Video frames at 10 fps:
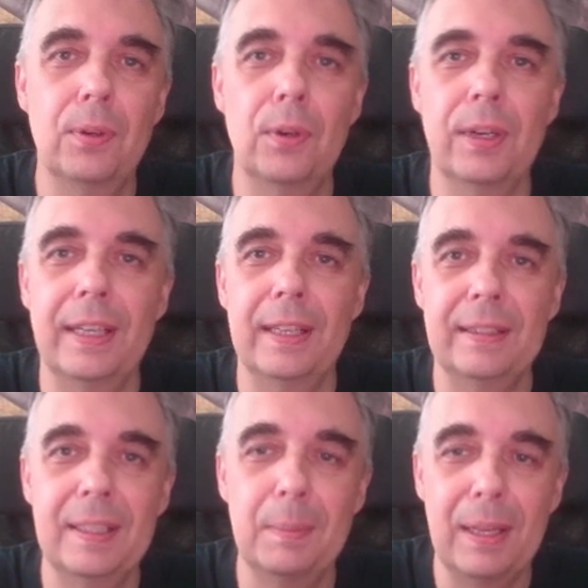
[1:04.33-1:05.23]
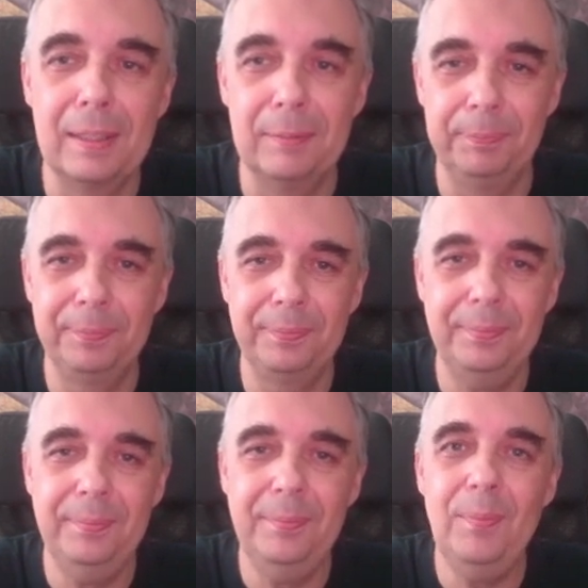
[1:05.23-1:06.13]
or Jan Timman.
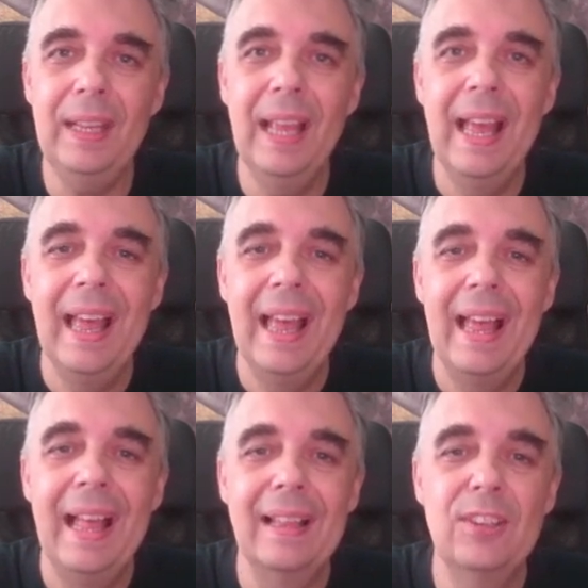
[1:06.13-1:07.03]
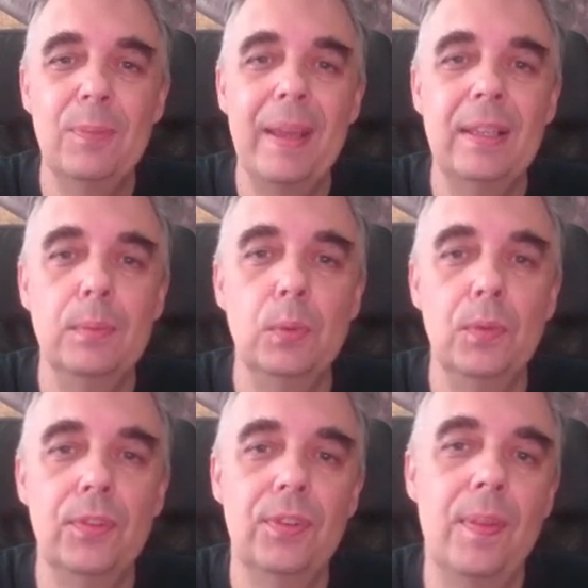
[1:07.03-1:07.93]
Let's make the
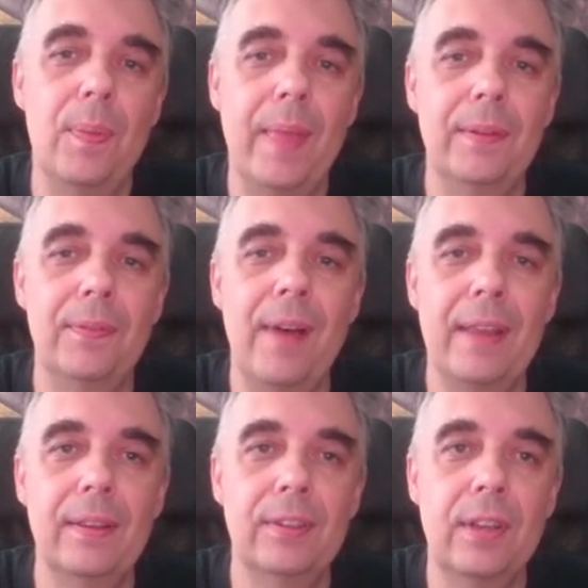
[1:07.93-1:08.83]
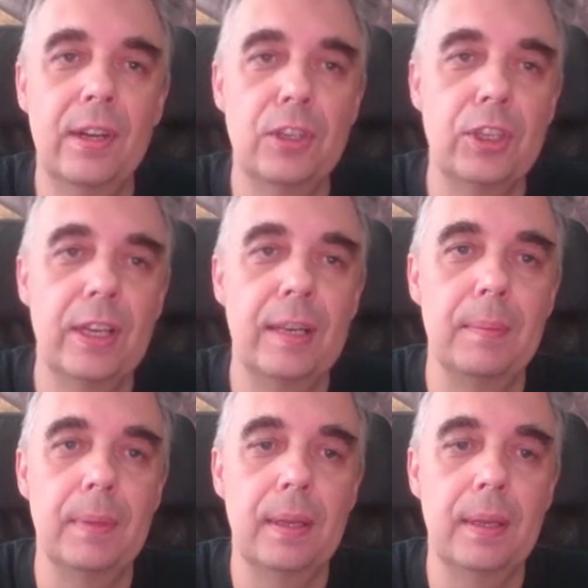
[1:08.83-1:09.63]
moves that define the Scotch Game.